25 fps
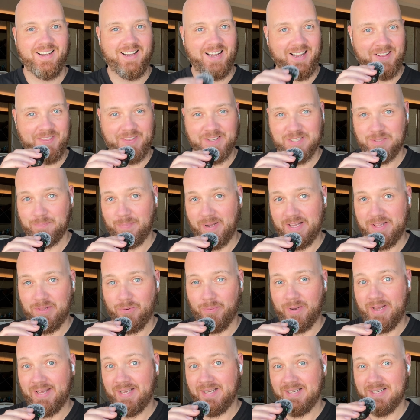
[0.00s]
And this, by the
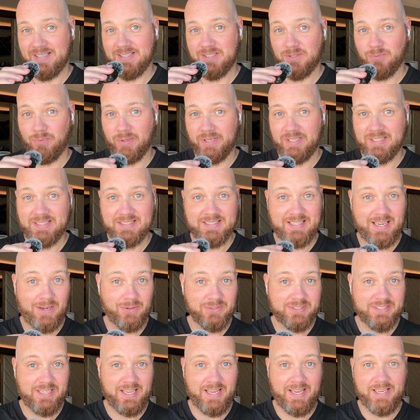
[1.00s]
way, is what it
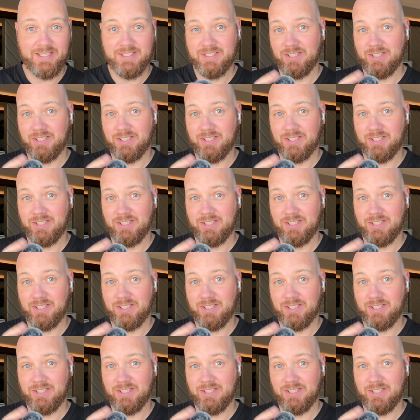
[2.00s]
sounds like.